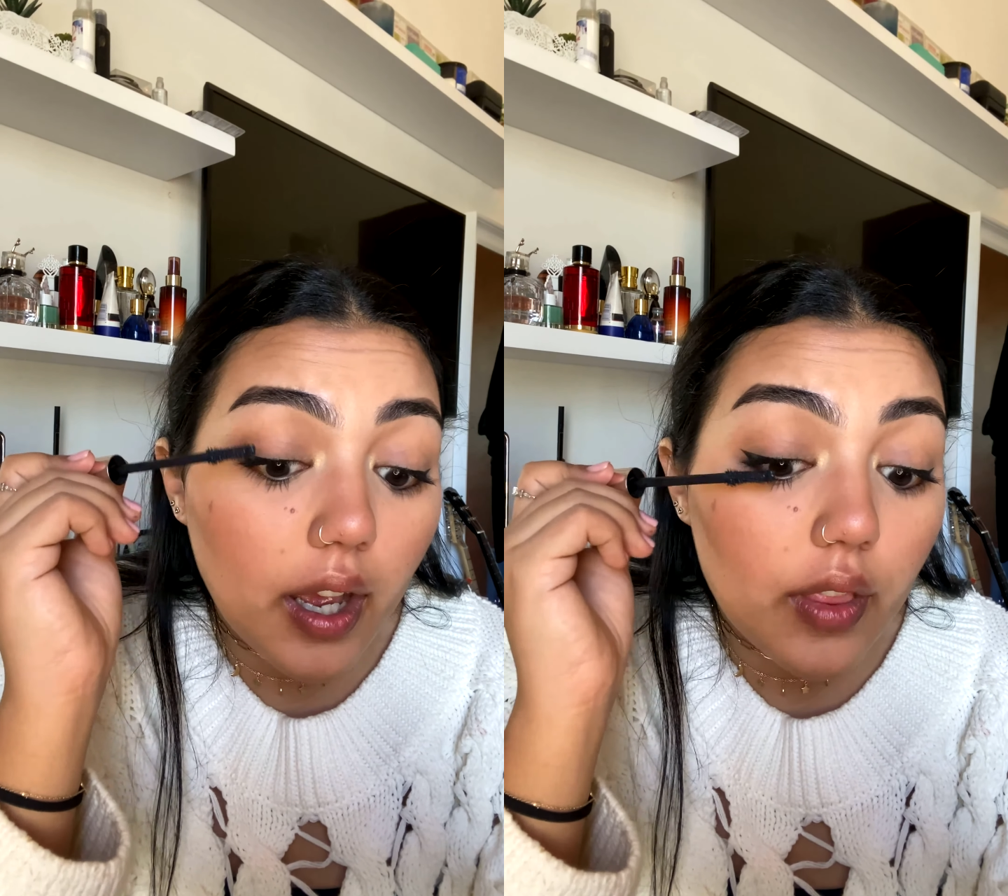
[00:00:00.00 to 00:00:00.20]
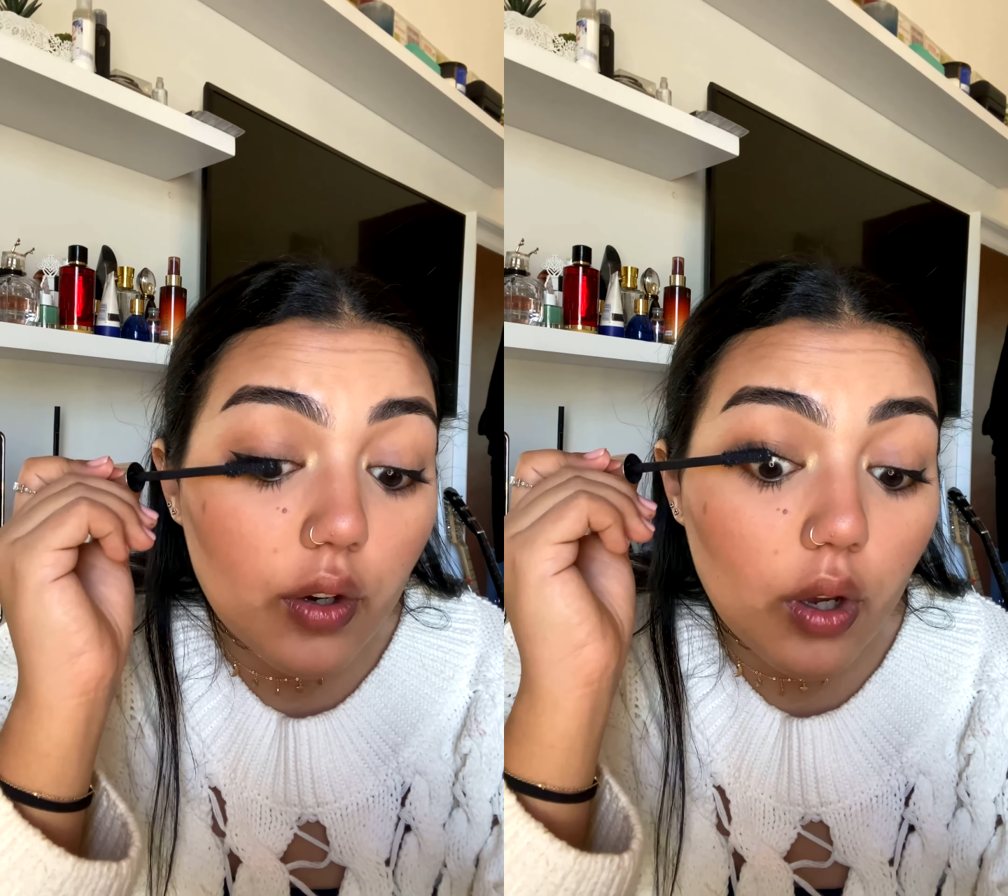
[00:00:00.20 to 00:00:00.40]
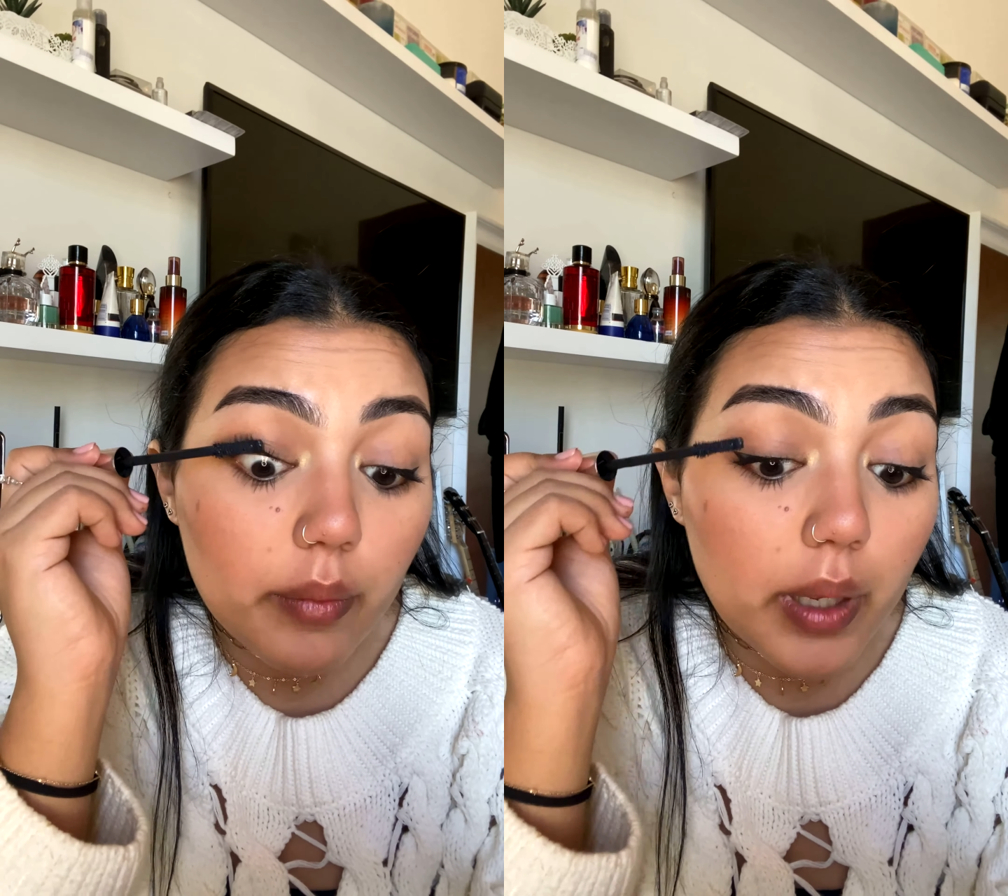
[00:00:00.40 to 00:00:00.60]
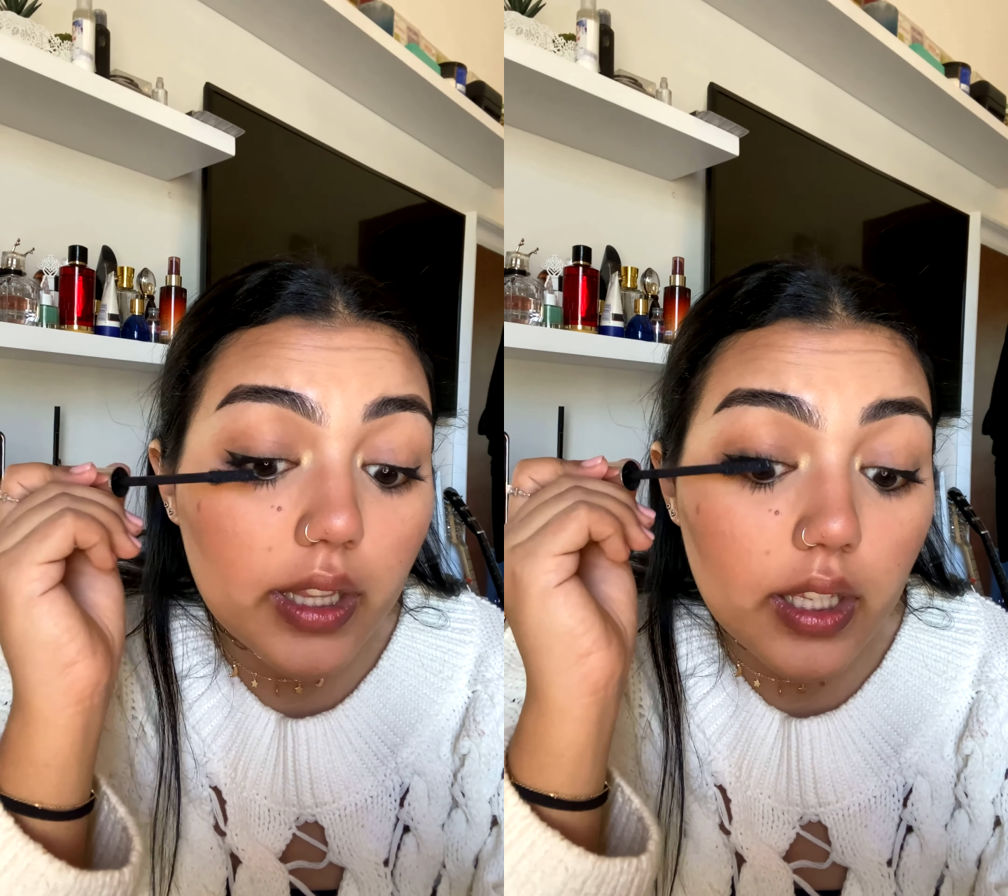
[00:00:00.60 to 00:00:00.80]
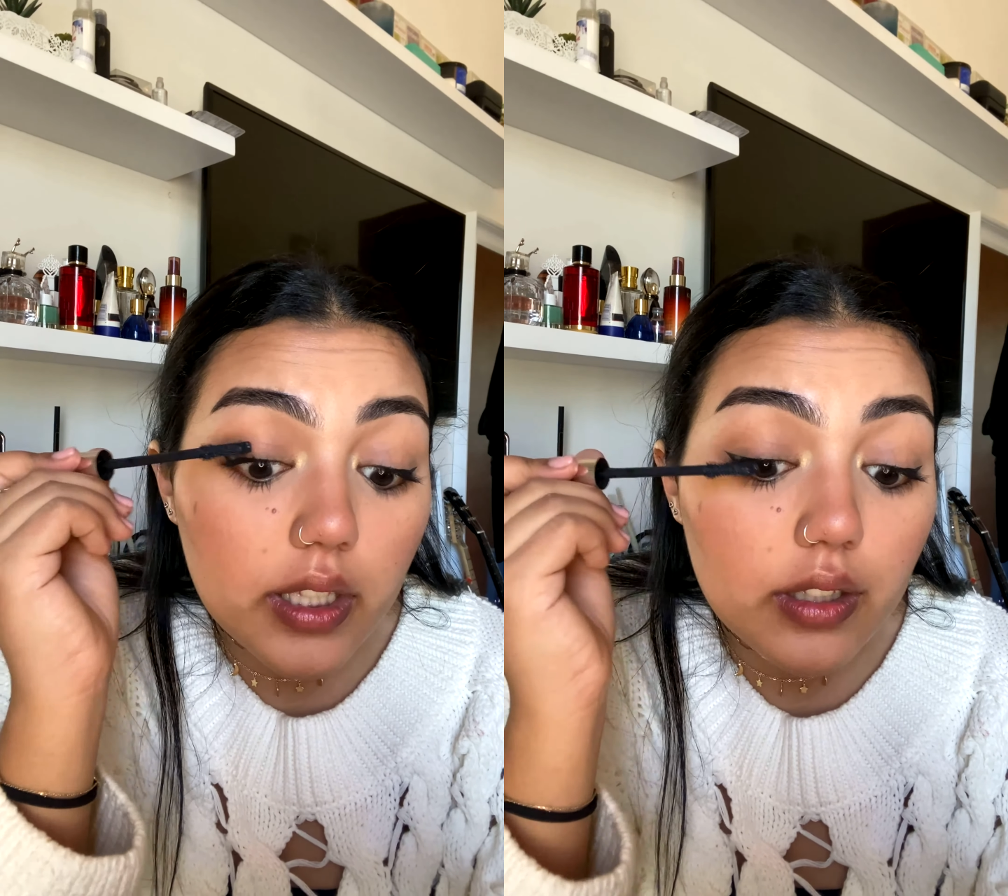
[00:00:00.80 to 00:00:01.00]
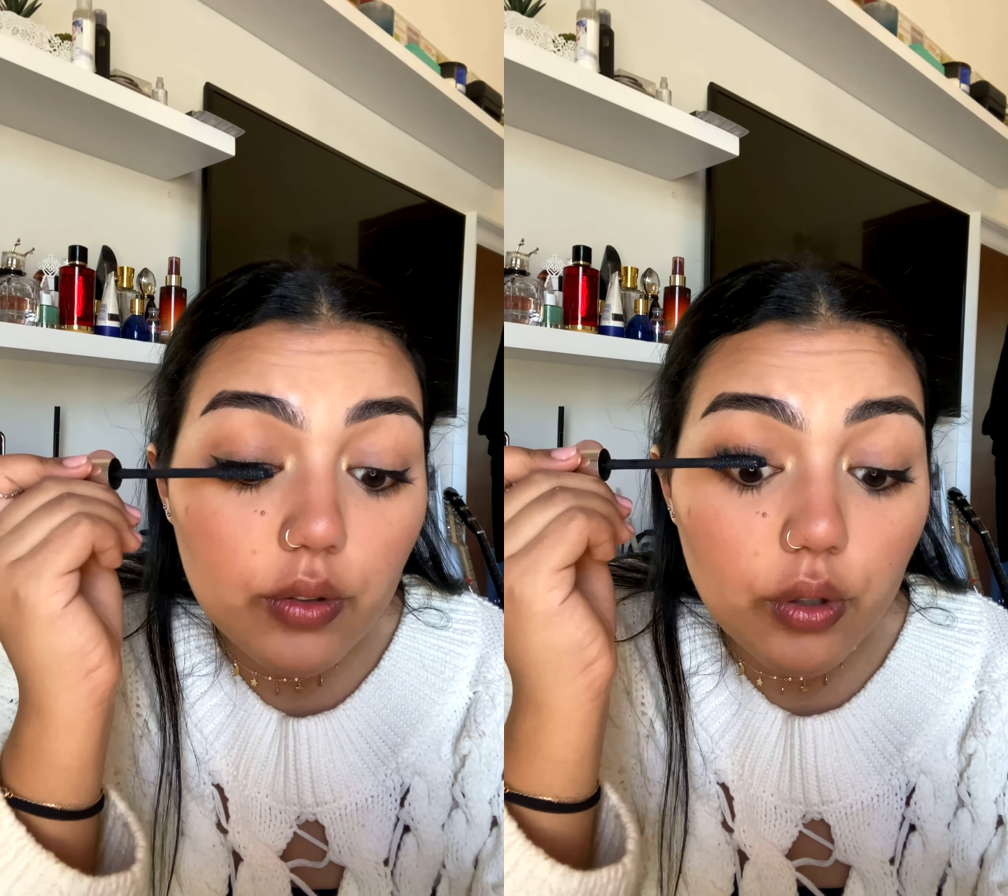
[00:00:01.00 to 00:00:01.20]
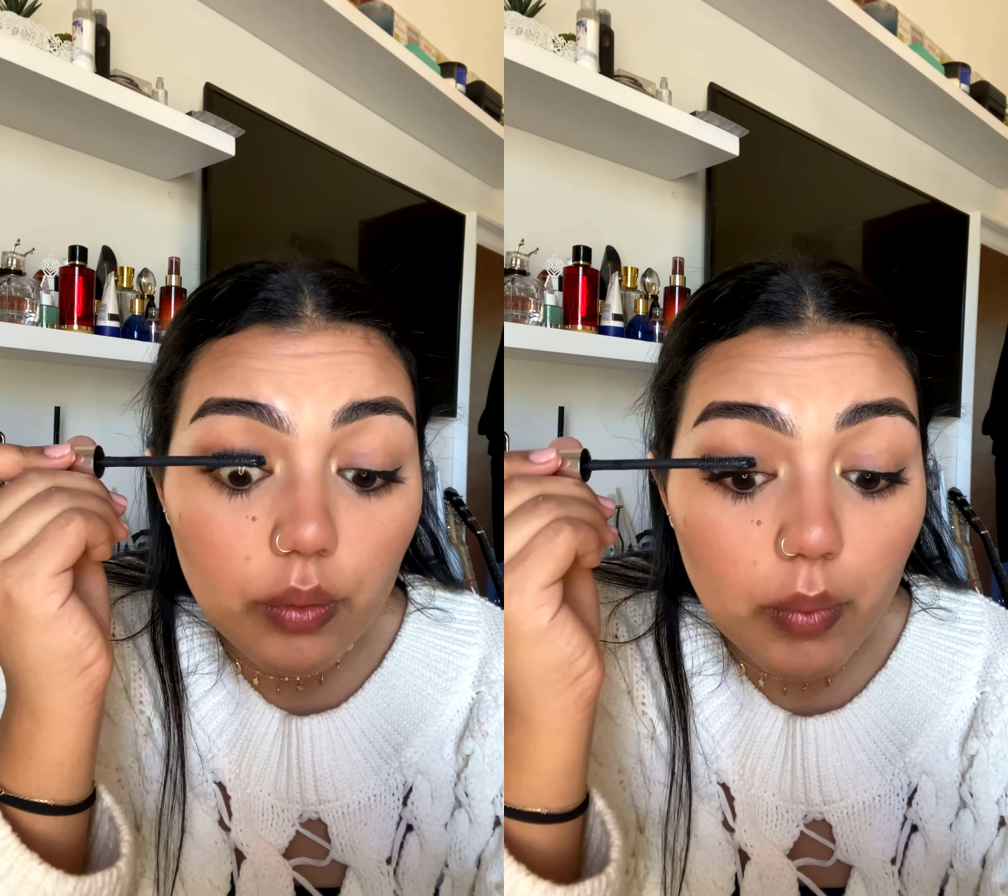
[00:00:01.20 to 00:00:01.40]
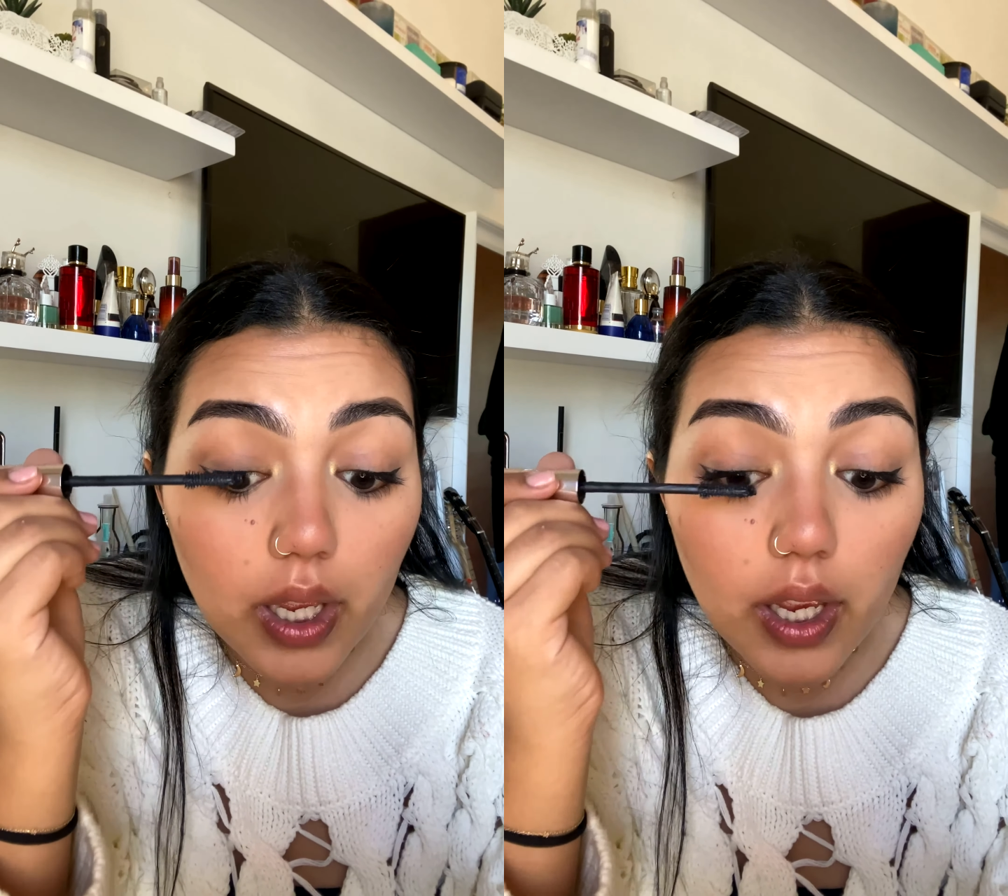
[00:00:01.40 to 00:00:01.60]
either on my lid or
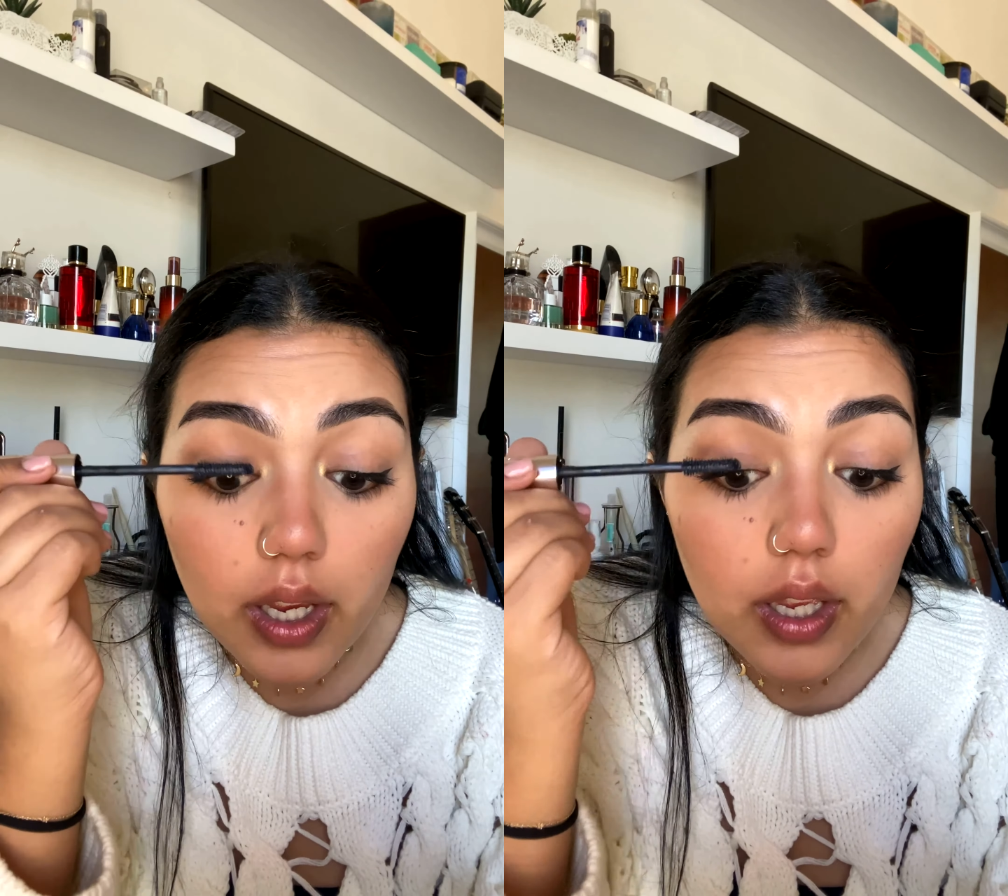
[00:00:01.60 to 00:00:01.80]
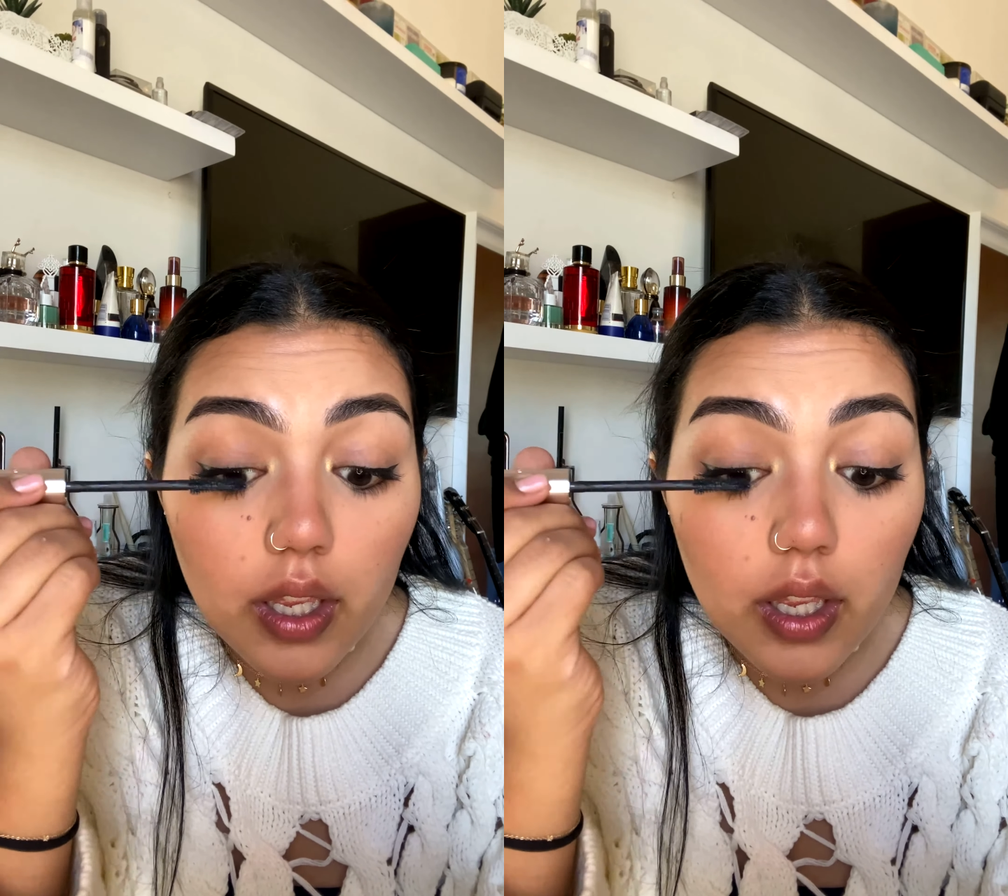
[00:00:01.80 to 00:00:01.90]
my